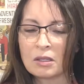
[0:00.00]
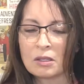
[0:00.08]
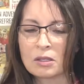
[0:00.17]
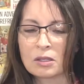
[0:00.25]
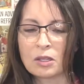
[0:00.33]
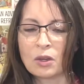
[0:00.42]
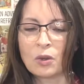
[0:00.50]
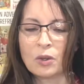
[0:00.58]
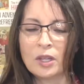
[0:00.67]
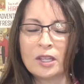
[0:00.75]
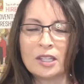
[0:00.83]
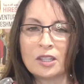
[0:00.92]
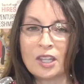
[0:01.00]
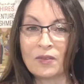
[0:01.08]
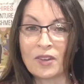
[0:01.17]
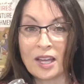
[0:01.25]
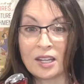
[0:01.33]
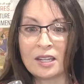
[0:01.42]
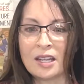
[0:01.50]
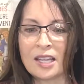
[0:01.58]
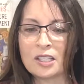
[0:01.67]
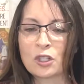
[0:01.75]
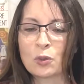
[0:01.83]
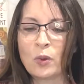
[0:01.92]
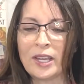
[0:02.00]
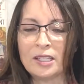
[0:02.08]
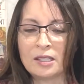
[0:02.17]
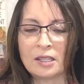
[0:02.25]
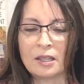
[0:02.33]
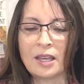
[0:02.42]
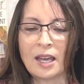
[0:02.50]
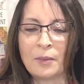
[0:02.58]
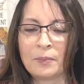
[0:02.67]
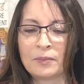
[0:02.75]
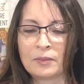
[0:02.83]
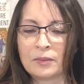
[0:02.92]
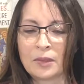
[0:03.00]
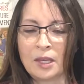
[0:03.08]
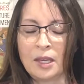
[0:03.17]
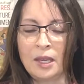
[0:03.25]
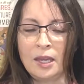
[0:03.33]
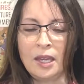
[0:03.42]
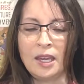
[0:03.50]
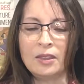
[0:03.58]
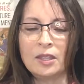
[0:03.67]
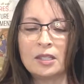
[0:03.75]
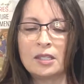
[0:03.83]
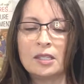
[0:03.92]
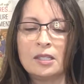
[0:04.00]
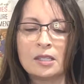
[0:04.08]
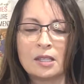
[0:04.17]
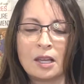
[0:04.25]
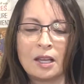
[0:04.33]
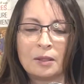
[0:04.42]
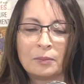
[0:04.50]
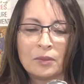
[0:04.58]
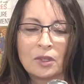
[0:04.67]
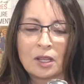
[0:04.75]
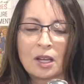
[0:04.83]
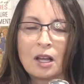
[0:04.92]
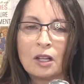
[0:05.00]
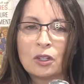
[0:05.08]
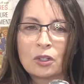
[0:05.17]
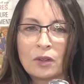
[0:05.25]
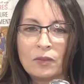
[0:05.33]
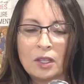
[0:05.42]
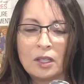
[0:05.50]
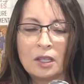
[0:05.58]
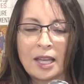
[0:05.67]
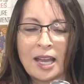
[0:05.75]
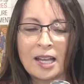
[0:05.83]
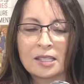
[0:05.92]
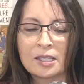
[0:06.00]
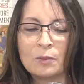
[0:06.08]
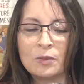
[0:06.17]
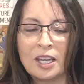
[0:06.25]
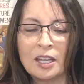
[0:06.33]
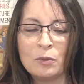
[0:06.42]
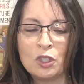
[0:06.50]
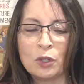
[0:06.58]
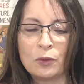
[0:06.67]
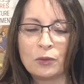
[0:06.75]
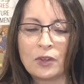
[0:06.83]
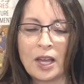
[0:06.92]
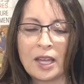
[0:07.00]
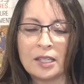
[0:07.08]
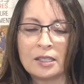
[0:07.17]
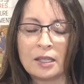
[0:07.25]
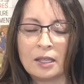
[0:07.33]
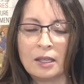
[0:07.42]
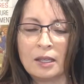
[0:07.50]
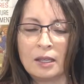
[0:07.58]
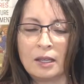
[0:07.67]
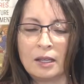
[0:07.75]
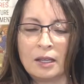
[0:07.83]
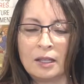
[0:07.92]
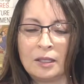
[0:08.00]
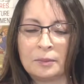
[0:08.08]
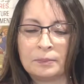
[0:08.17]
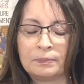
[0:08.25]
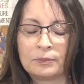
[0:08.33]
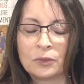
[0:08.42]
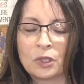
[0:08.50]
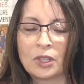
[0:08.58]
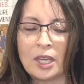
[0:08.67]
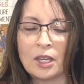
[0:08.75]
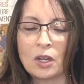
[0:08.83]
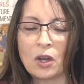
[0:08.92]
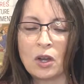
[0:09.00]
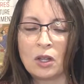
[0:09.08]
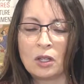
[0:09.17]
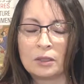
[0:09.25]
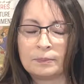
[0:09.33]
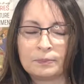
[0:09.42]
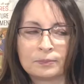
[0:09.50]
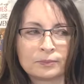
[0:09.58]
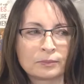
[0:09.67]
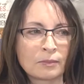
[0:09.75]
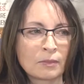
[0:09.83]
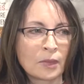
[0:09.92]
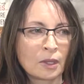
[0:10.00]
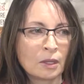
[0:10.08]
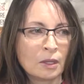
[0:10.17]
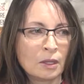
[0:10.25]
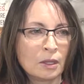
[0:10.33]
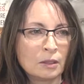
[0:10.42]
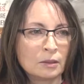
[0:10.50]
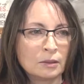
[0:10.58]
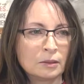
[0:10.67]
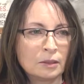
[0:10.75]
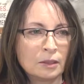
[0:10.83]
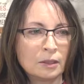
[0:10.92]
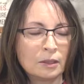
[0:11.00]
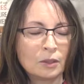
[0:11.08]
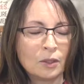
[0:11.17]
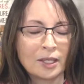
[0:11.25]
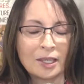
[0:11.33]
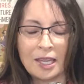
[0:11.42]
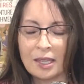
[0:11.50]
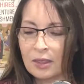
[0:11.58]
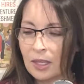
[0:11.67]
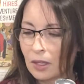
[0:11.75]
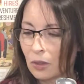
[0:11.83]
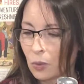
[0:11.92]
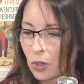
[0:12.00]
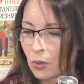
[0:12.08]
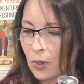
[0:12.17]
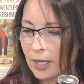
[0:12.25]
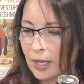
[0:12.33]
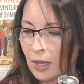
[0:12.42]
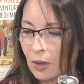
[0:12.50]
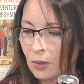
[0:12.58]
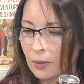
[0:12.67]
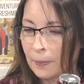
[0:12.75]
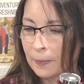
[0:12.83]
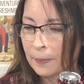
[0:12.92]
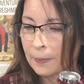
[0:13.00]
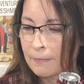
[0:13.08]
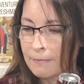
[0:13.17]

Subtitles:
So they've got a nice weight to them. And this is the color of the glass. Sometimes you'll find what they call, I can't think of the word right now,